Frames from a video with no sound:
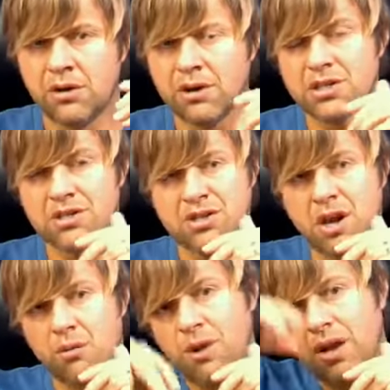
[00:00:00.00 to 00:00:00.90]
Notice it's
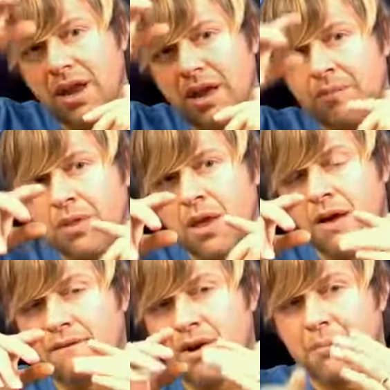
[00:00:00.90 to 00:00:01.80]
not really
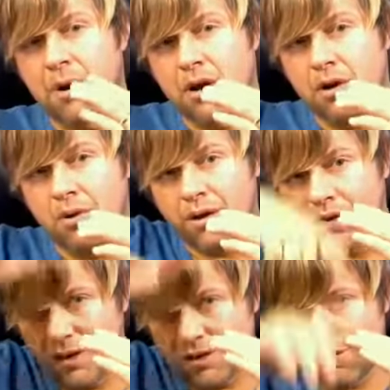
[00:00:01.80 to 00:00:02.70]
vibrato
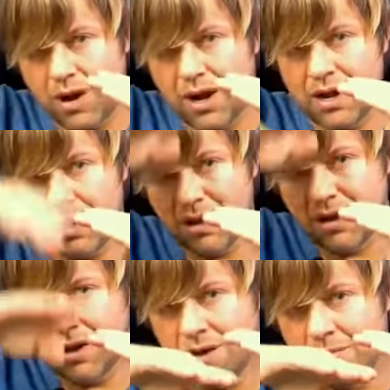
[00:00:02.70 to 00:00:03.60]
going this way,
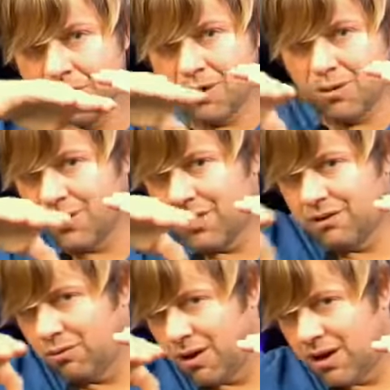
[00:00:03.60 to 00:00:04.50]
but going
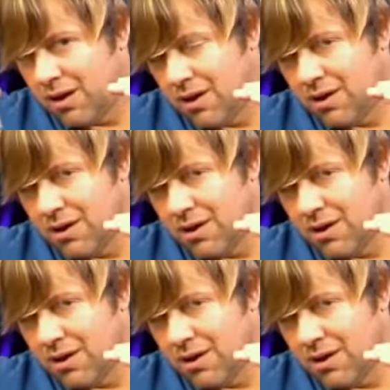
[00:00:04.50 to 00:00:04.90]
this way.